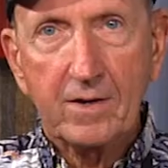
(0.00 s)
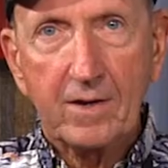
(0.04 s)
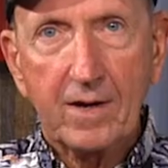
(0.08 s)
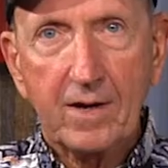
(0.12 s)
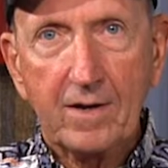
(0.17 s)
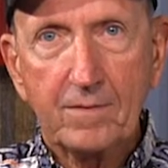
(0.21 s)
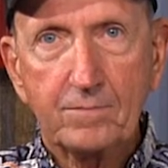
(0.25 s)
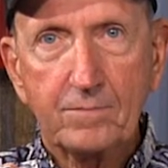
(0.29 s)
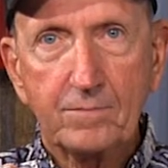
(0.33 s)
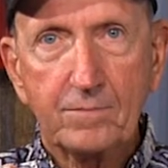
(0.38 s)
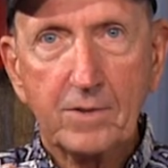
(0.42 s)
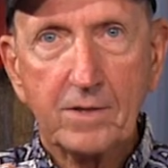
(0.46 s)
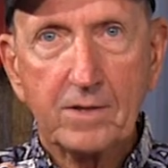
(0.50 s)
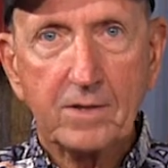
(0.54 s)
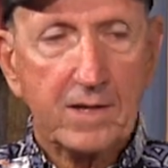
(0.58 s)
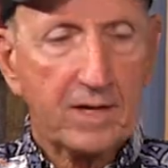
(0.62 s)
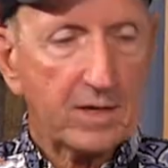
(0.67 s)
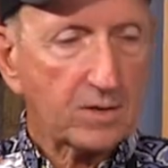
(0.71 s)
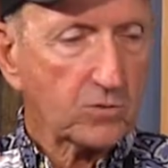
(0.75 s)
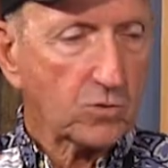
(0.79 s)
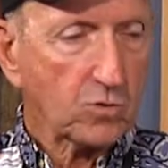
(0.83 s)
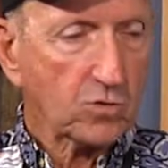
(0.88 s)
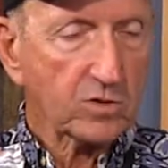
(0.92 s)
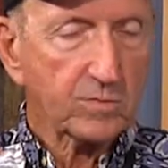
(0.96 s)
I've been an
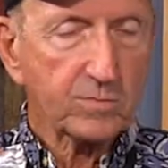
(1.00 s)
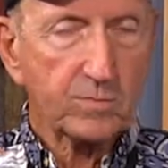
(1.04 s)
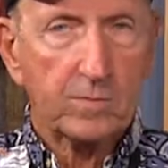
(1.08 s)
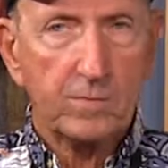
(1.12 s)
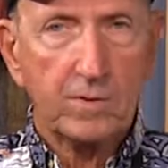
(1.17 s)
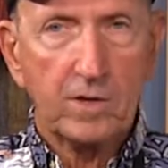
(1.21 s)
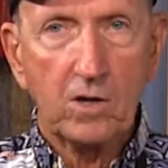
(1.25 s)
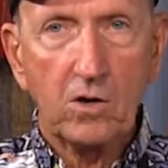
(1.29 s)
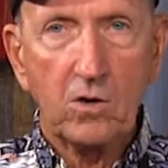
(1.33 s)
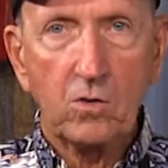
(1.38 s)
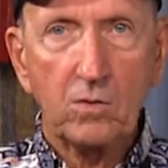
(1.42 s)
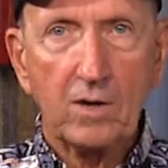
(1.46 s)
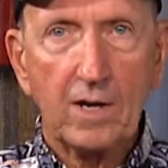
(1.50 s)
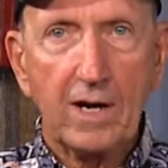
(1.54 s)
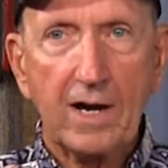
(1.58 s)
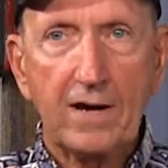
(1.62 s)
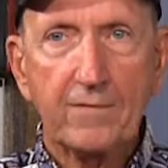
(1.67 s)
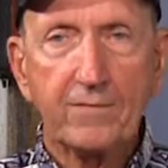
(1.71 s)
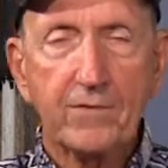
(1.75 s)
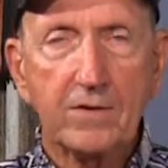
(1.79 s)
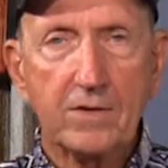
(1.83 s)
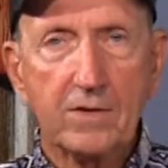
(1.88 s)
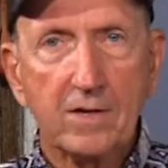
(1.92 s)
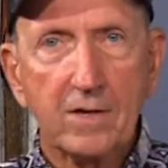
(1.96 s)
outdoorsman my whole
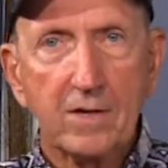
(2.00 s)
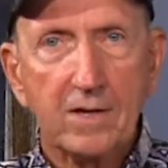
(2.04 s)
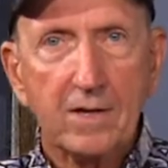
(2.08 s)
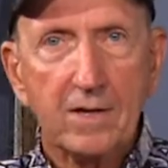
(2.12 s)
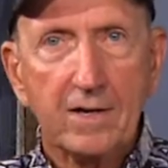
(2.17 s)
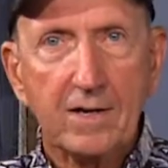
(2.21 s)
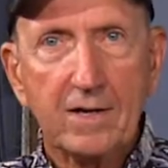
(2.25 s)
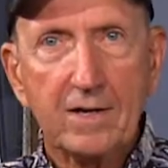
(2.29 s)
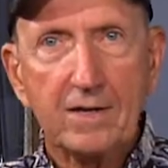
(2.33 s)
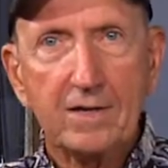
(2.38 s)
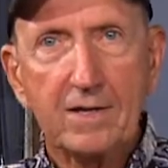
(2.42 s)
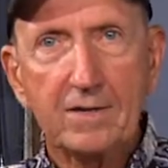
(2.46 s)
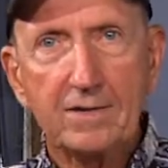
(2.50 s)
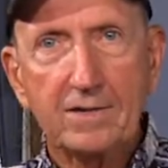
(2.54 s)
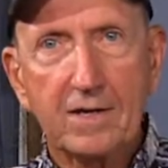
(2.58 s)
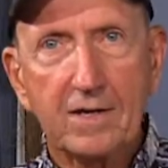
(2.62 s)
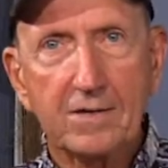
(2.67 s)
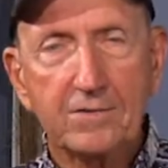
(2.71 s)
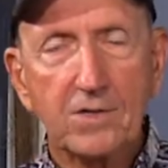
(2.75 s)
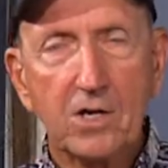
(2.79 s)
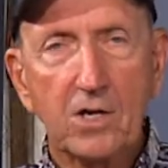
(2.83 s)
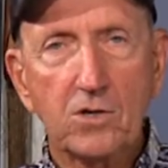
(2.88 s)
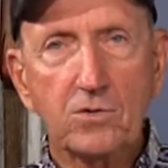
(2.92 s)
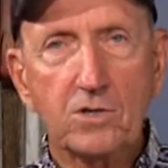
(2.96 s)
life, and, and I,
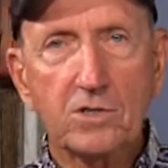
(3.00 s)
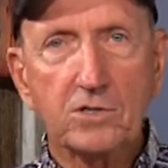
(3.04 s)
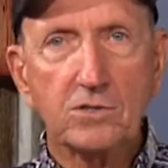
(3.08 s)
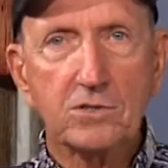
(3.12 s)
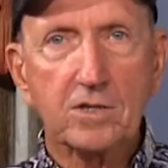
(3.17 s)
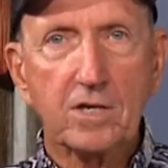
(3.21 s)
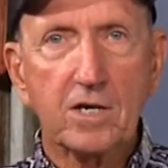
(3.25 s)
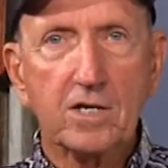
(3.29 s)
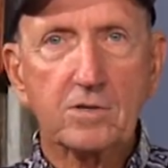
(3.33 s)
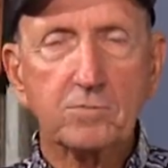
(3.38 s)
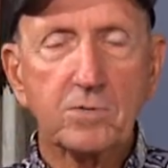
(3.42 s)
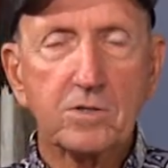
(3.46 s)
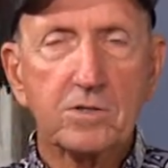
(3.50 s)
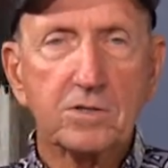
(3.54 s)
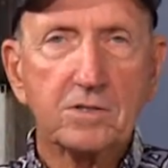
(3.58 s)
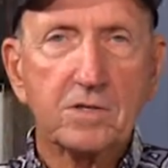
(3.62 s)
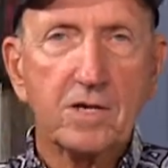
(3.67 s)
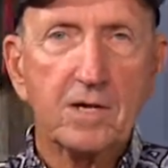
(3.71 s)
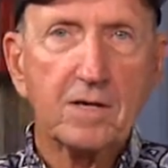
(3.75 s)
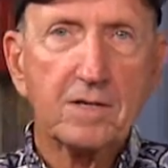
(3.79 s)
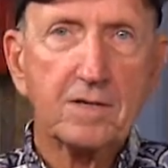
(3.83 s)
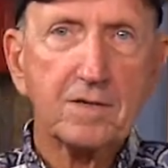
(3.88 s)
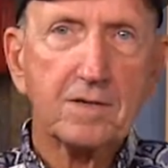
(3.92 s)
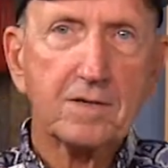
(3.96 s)
I know these things, but it's
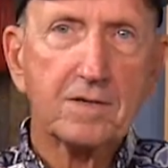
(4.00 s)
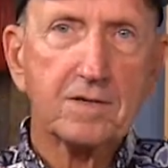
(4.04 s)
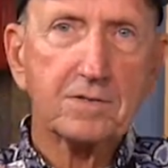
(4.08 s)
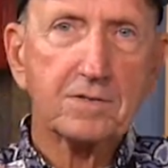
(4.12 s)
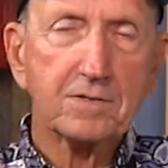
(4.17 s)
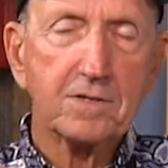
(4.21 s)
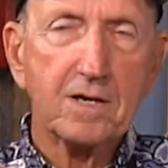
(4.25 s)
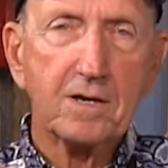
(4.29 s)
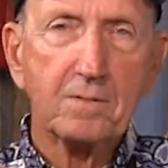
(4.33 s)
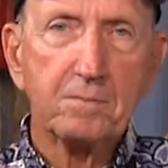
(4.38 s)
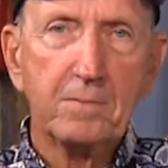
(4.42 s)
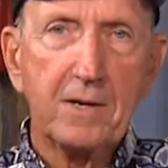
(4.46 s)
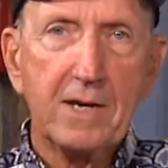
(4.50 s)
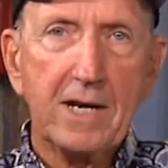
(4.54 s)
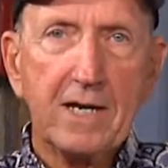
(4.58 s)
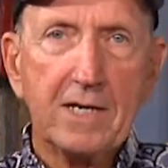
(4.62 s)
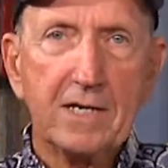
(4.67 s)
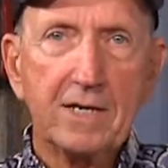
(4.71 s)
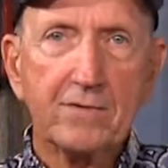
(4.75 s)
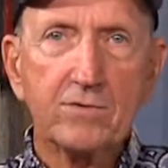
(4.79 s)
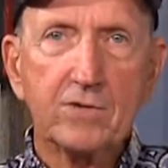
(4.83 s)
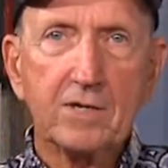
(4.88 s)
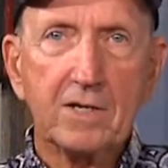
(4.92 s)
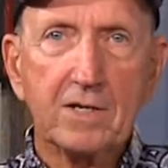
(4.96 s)
not, it's not
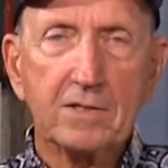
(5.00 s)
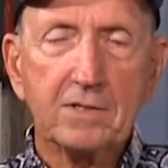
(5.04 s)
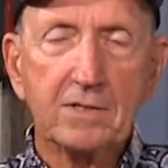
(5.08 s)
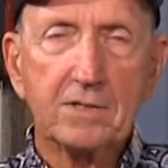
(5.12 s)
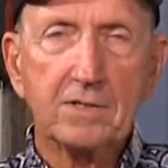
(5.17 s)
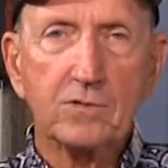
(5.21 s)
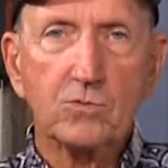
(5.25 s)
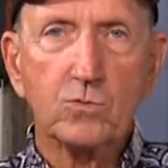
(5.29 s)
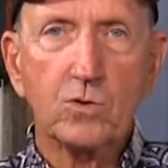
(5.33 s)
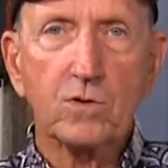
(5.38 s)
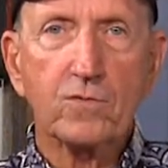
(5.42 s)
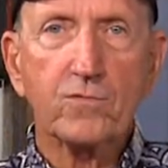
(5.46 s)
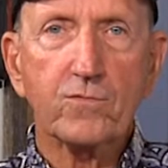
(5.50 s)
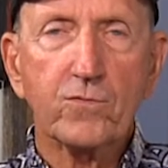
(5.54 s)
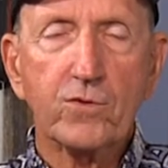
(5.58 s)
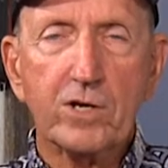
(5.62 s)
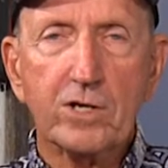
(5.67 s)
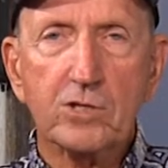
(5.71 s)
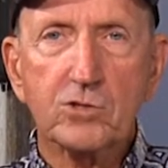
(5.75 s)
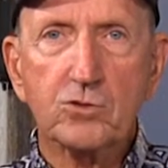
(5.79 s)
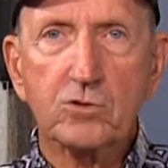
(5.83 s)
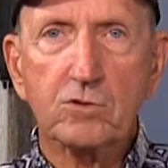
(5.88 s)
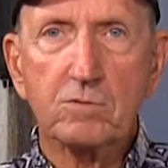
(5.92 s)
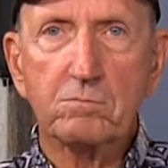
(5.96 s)
bad every now and then to
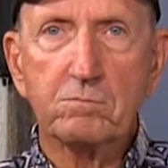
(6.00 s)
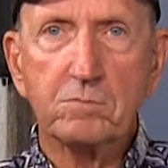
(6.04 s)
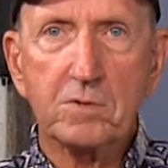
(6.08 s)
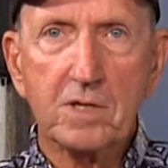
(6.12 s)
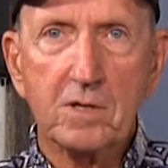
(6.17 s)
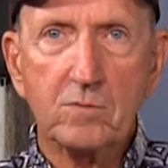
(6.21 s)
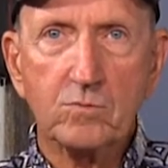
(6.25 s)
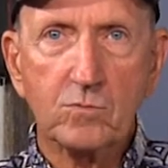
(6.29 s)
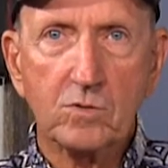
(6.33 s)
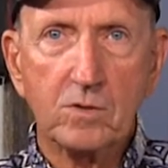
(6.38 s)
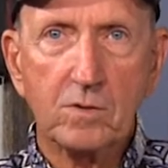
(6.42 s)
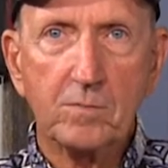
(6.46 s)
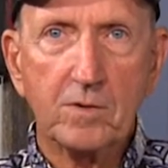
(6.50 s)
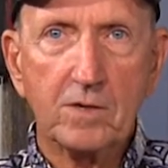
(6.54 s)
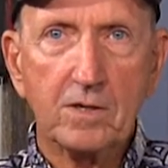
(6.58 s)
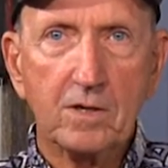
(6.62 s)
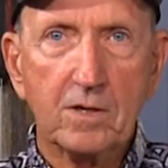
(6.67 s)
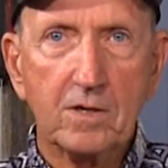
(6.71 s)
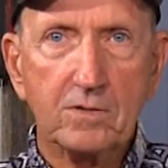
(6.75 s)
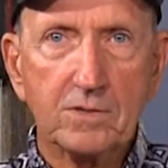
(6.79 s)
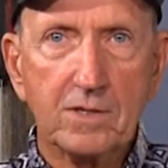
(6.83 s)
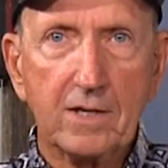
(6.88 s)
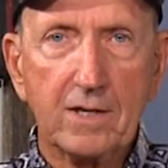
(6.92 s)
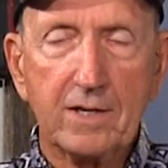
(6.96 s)
refresh your memory
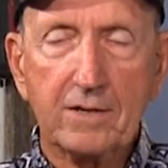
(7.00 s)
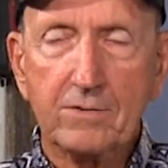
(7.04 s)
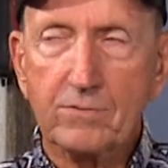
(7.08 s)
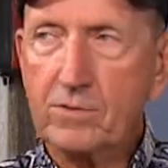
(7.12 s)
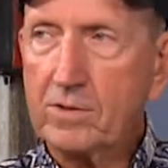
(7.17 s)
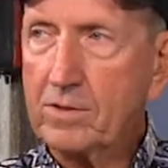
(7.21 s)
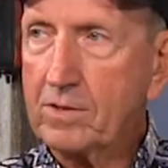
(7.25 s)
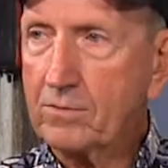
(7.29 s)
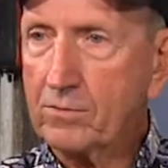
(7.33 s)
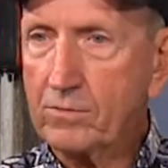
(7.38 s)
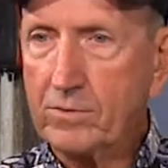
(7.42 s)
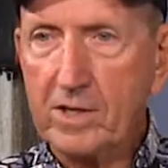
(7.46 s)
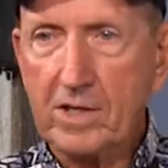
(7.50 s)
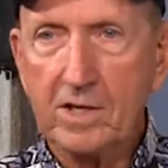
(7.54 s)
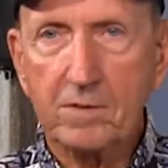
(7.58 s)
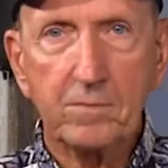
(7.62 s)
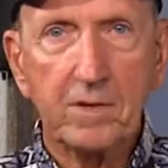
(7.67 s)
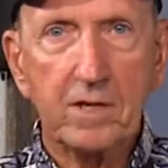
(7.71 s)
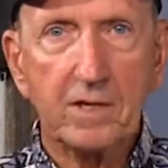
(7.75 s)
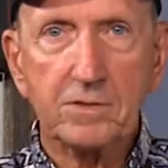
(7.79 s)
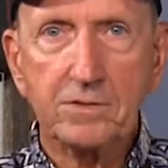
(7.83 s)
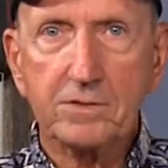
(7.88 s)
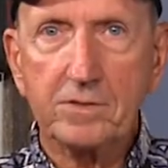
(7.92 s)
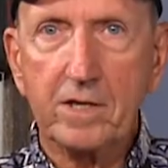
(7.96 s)
because I hadn't really read
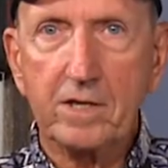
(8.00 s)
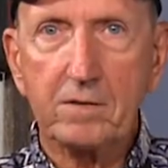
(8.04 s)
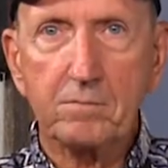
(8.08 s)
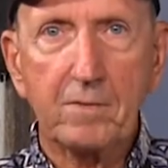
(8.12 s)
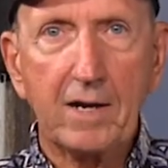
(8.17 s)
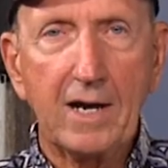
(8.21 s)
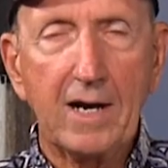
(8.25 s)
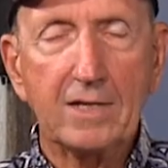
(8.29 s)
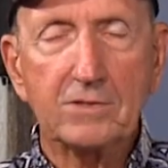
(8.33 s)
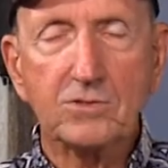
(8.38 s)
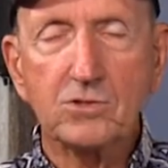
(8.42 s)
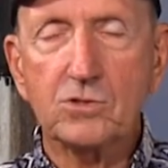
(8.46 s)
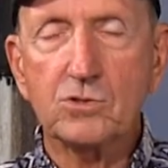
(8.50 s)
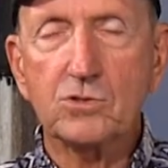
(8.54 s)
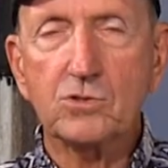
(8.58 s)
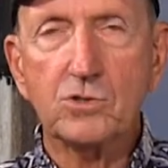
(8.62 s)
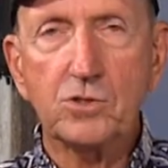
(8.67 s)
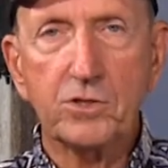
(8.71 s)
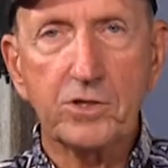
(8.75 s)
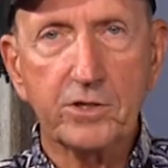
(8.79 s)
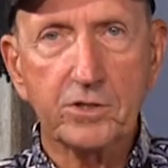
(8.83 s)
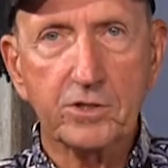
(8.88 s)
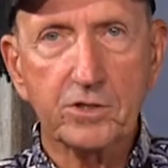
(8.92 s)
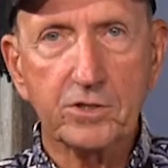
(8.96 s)
about snake bites in
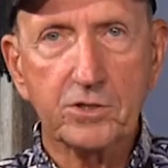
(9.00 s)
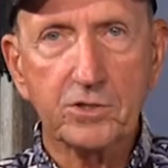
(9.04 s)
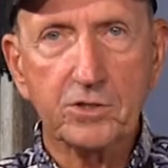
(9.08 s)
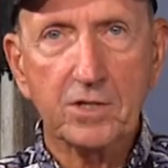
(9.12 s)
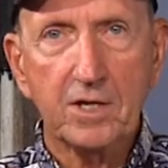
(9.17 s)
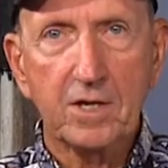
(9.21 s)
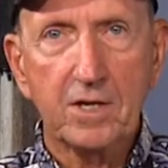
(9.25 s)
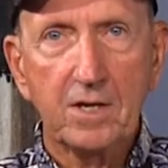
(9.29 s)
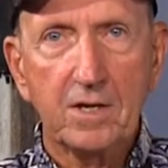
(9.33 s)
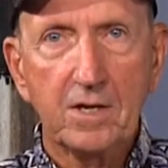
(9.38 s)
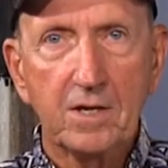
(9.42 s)
years.